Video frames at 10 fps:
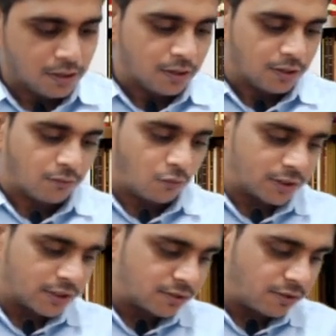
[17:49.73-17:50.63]
Now what
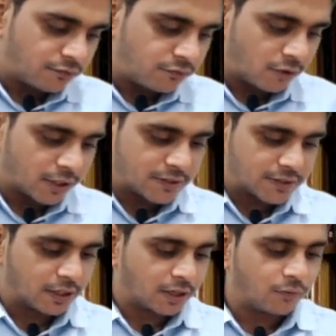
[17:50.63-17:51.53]
is
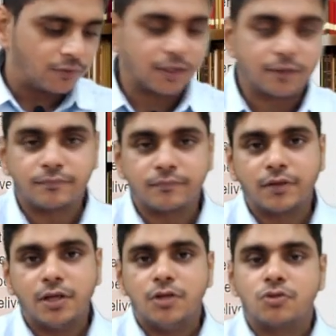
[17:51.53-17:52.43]
forensic accounting?
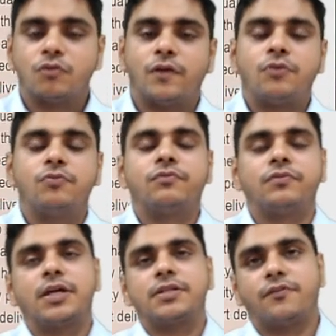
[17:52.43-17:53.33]
So when
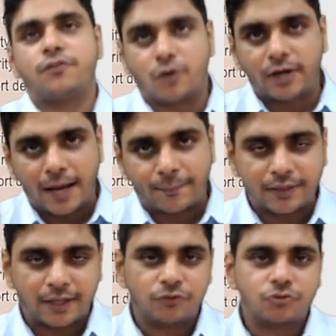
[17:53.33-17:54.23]
there's a fraud happen
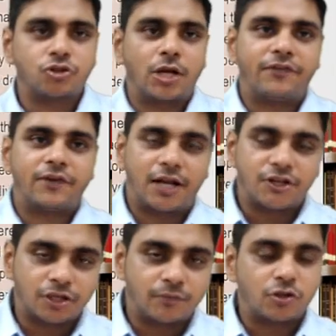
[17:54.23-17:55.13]
and you check
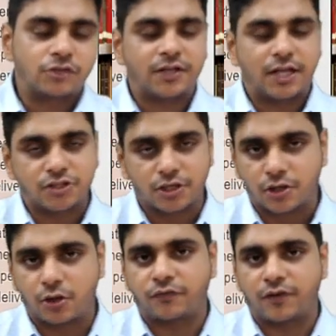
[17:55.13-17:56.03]
financial books, financial
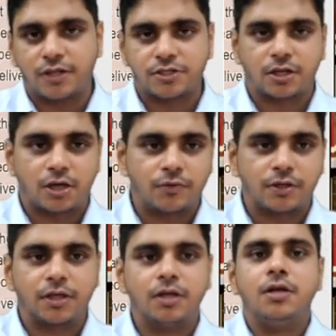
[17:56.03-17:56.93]
records, financial
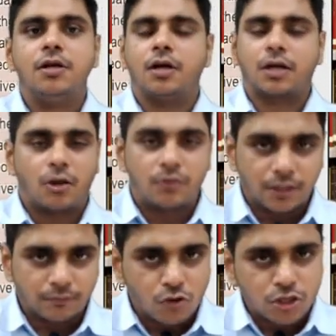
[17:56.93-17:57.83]
accounting
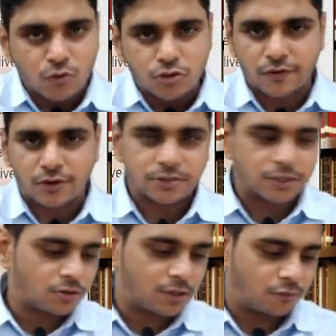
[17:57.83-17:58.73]
books or concept,
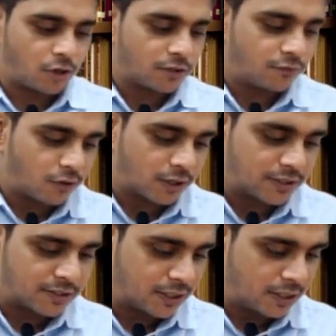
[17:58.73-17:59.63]
is called what?
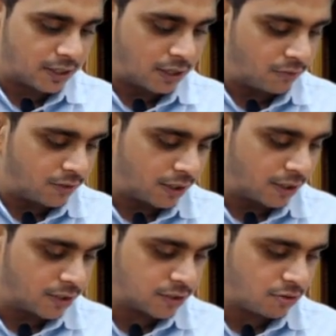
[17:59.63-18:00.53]
Forensic accounting.
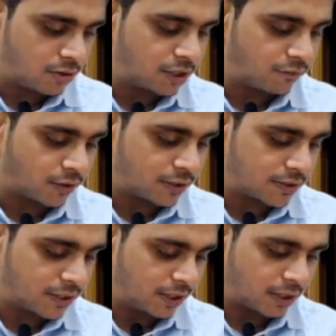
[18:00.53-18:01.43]
It is called as
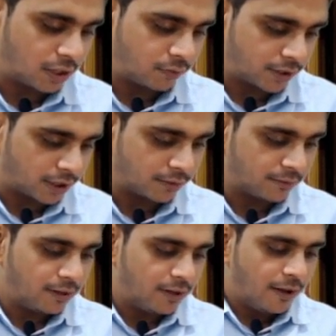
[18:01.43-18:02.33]
forensic accounting.
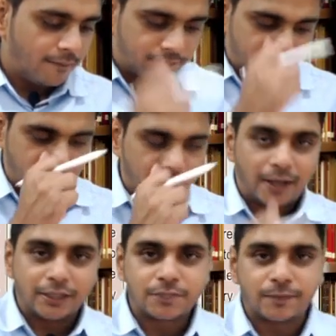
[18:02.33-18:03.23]
The
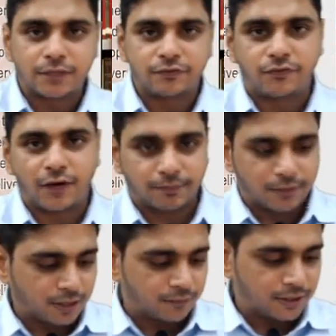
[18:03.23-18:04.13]
management of a
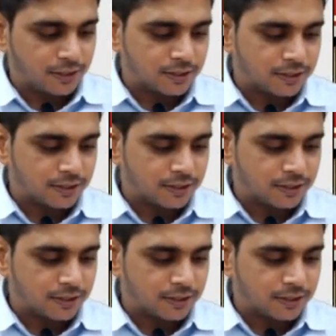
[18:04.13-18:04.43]
pharma company